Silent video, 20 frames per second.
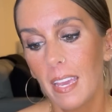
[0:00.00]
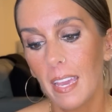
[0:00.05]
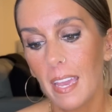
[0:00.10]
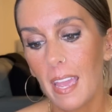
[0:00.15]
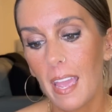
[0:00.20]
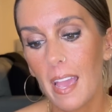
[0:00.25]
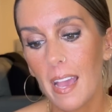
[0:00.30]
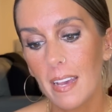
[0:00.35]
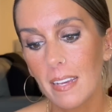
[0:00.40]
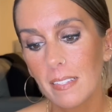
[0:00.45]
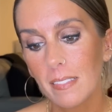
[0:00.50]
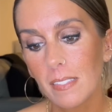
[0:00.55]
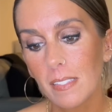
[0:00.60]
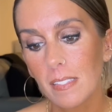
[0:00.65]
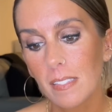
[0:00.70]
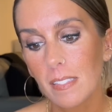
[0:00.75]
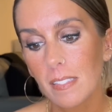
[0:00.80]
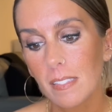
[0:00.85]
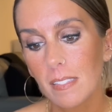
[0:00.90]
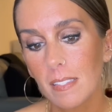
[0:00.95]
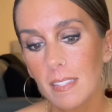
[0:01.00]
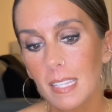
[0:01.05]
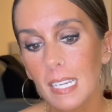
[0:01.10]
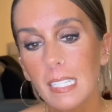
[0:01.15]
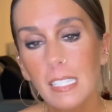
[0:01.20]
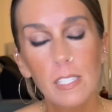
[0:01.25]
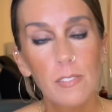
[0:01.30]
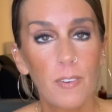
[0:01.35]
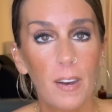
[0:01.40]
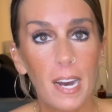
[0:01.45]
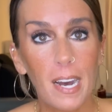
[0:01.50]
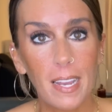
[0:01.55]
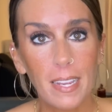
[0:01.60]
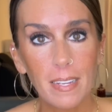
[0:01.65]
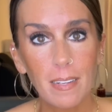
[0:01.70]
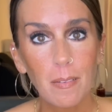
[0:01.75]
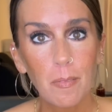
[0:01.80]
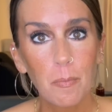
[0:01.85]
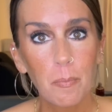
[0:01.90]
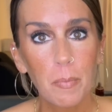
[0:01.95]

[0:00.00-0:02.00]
And that's fine,